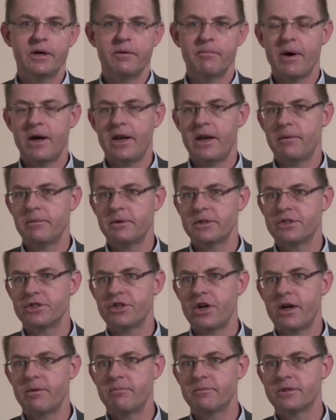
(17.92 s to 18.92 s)
My name is
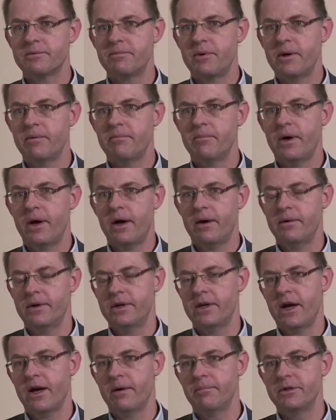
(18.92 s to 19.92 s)
James Pym
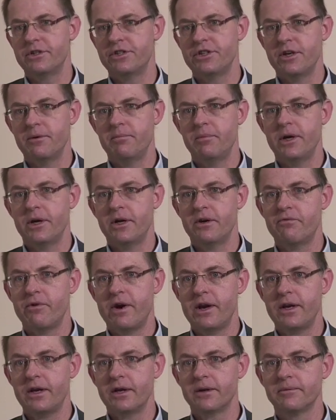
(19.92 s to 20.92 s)
and I'm a G P in
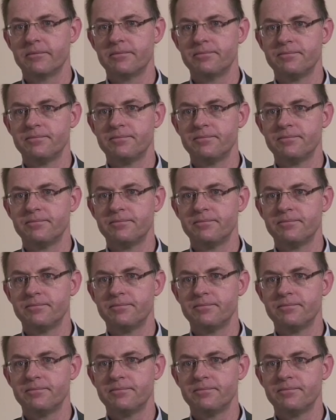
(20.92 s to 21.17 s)
Reading.